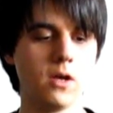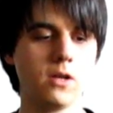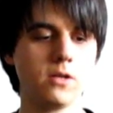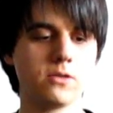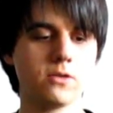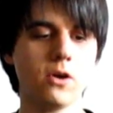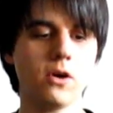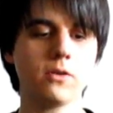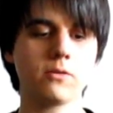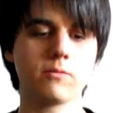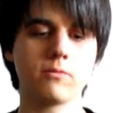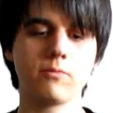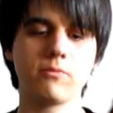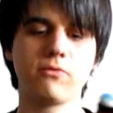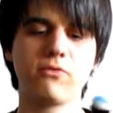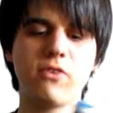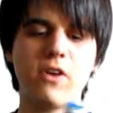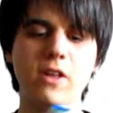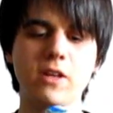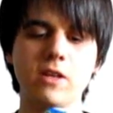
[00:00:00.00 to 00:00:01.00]
It's got
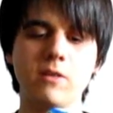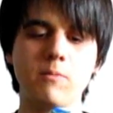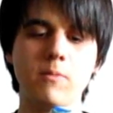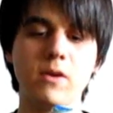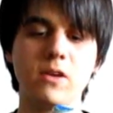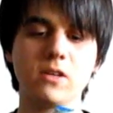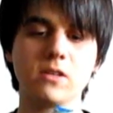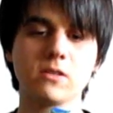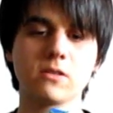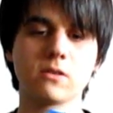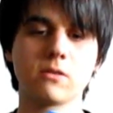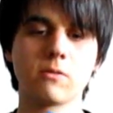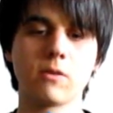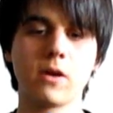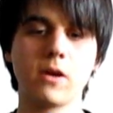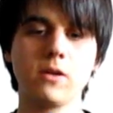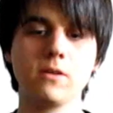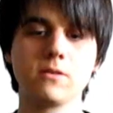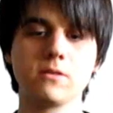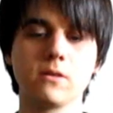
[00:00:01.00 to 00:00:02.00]
fairly mixed
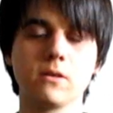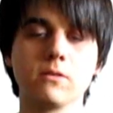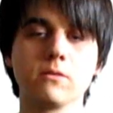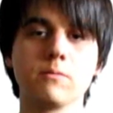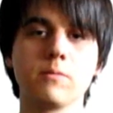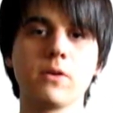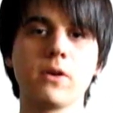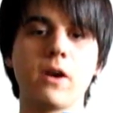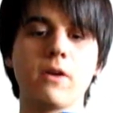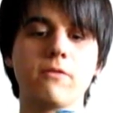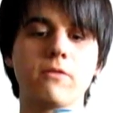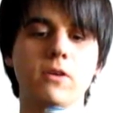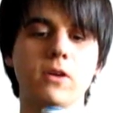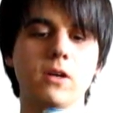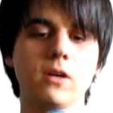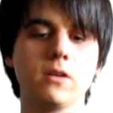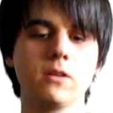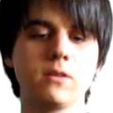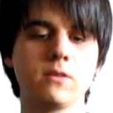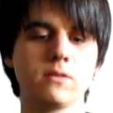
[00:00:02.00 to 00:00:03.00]
grades on Beer
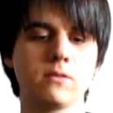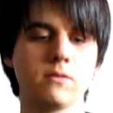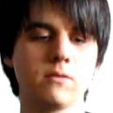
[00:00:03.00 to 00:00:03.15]
Advocate.